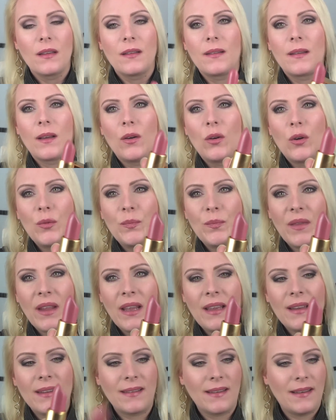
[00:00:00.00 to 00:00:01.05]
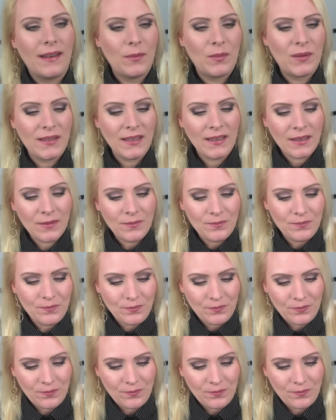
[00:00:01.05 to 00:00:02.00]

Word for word: So here's the lipstick